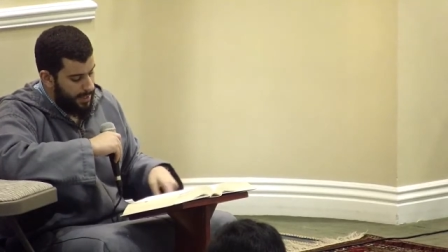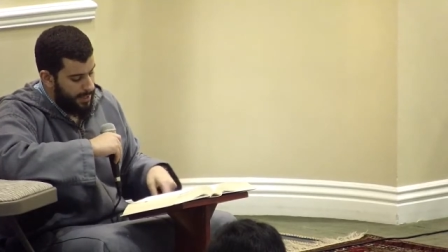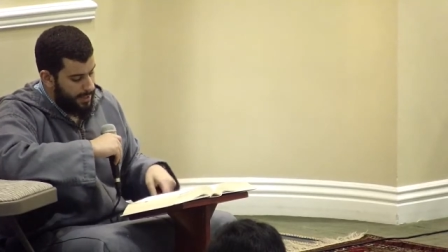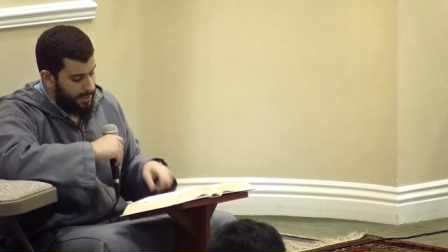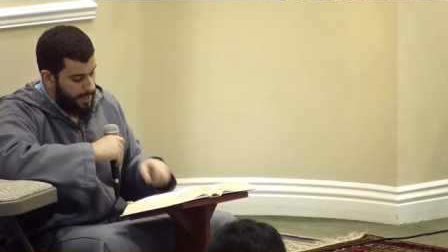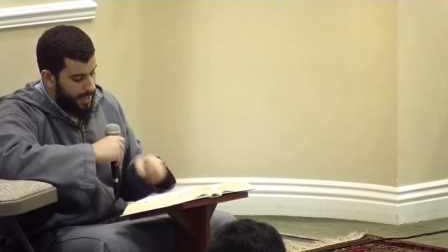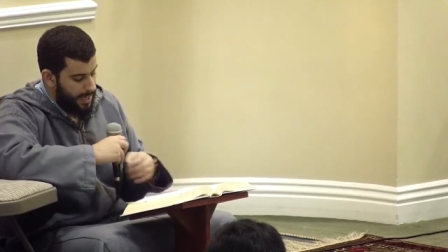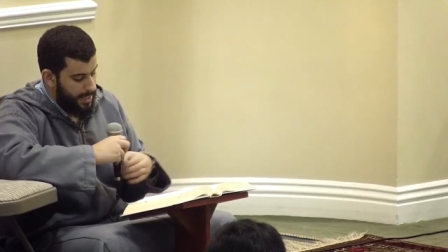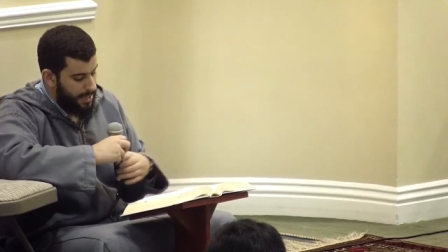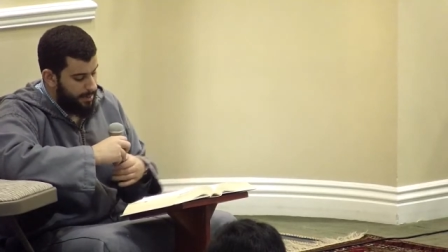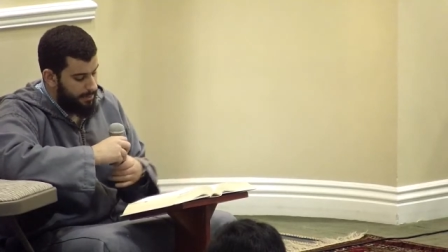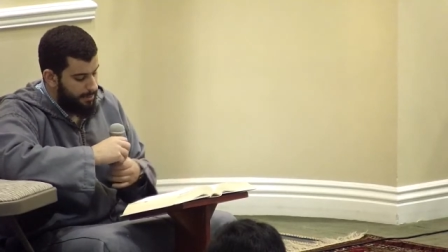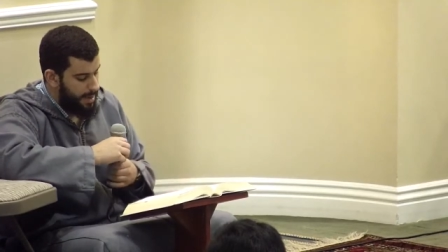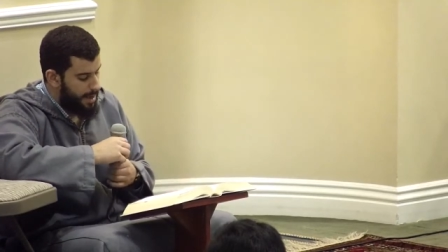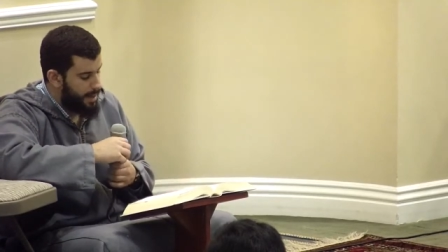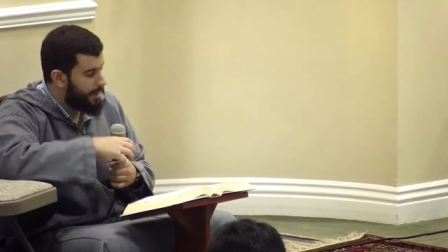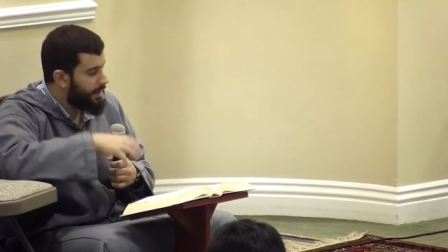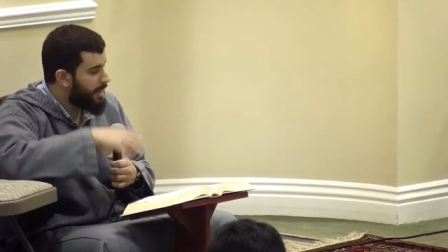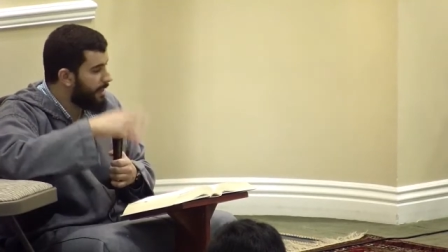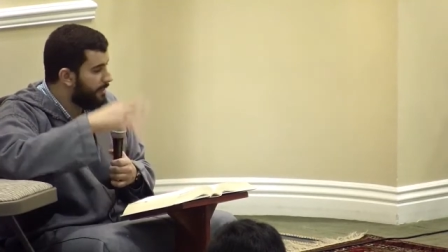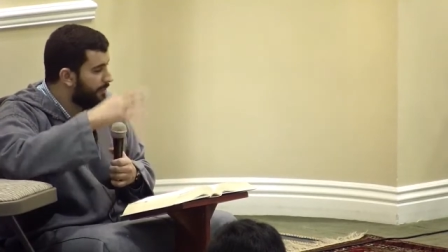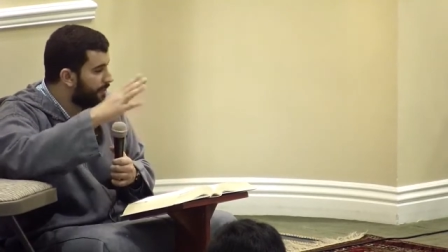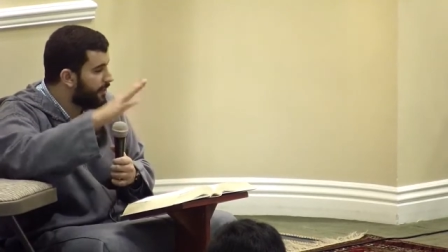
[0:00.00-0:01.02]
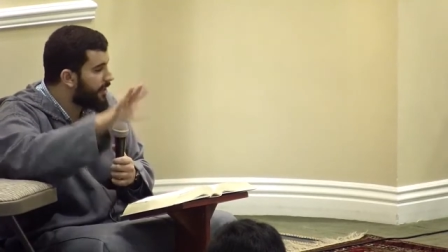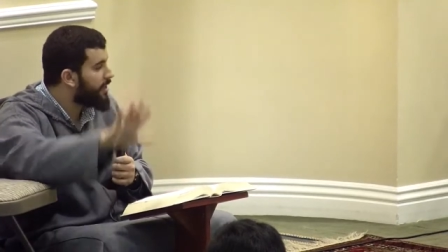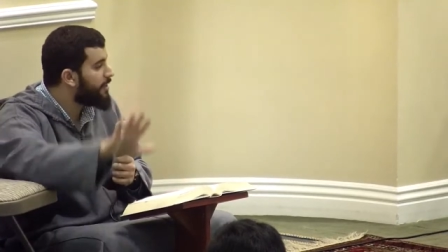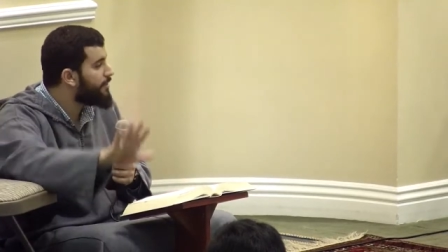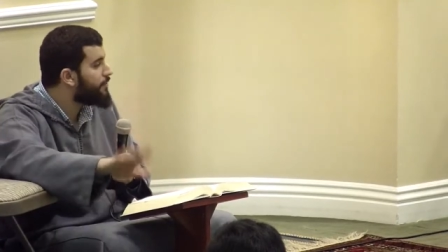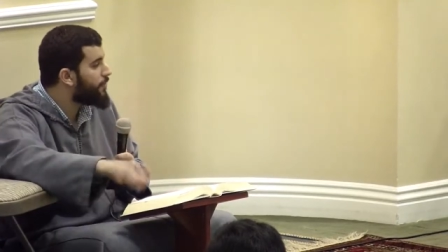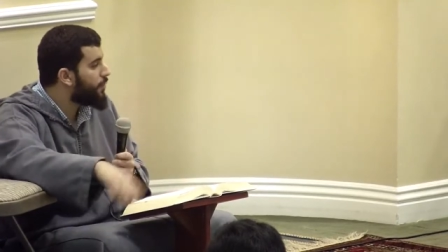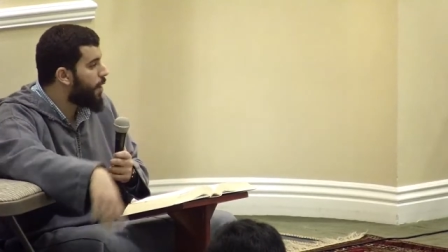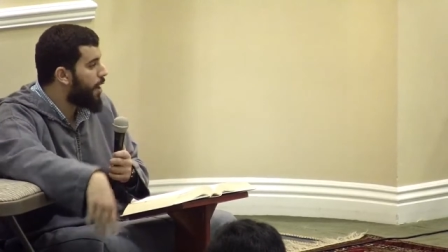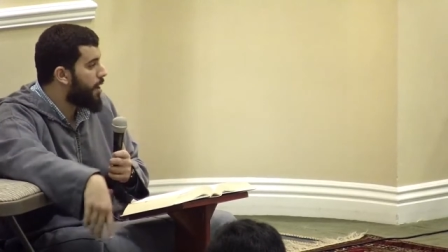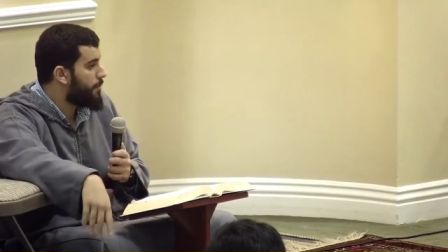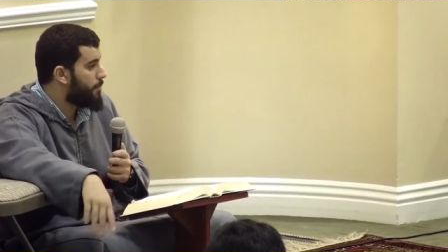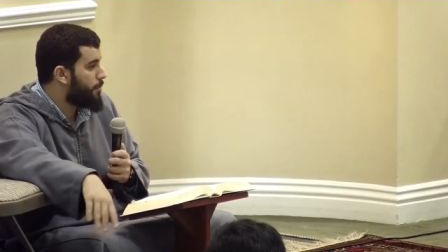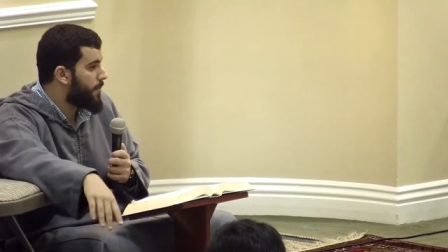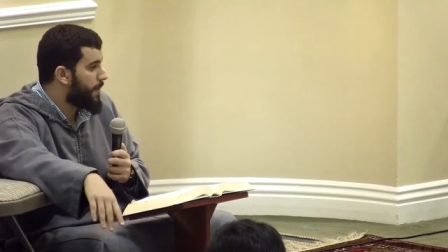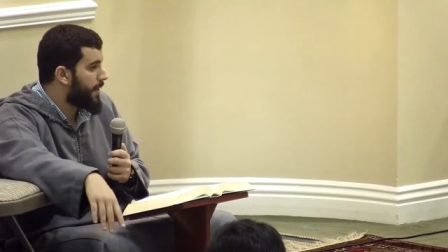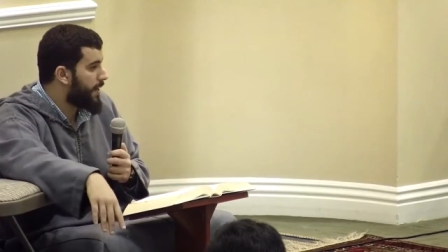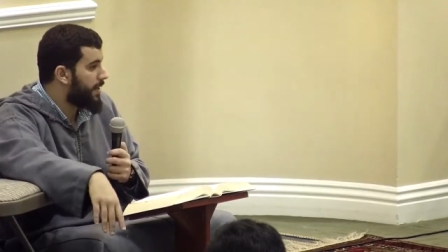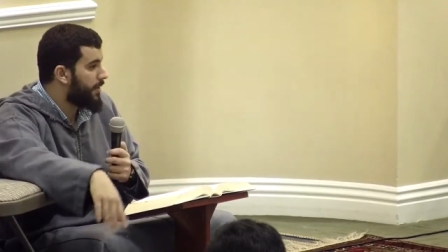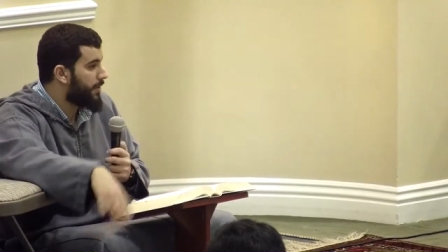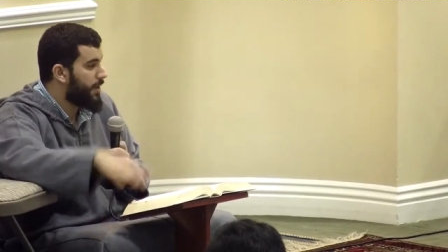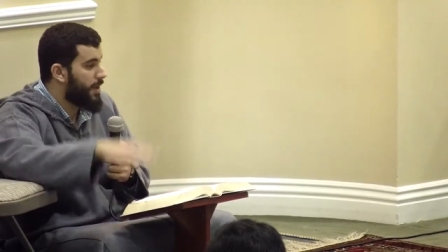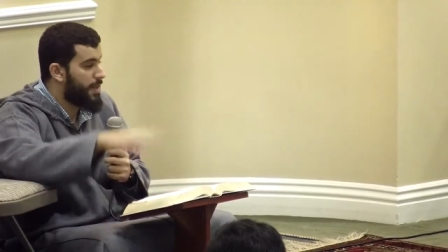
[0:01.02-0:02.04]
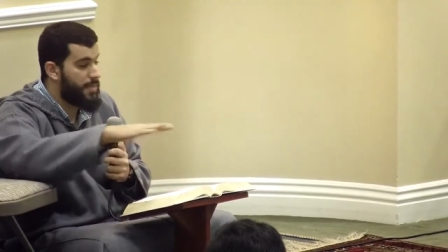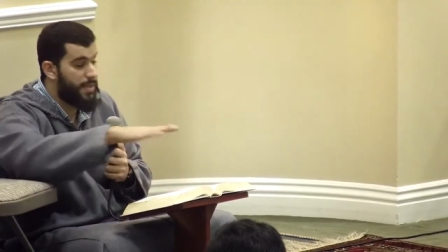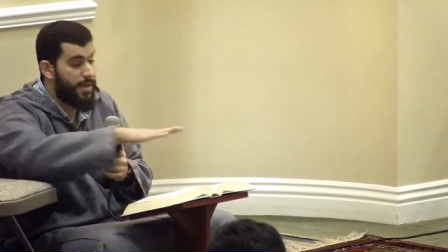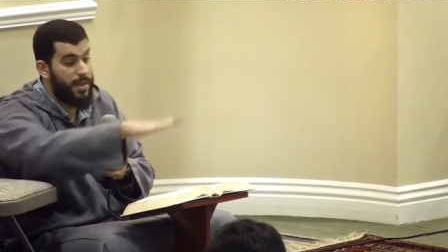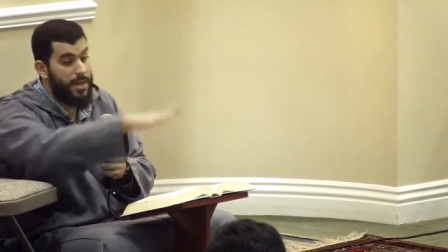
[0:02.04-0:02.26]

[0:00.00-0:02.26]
He said, May Allah forgive you, Abu Bakr.